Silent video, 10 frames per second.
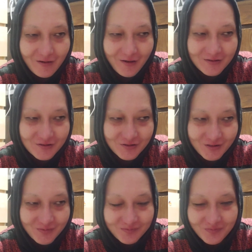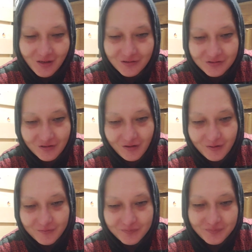costume.
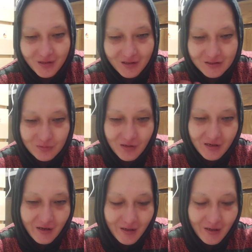So this payday,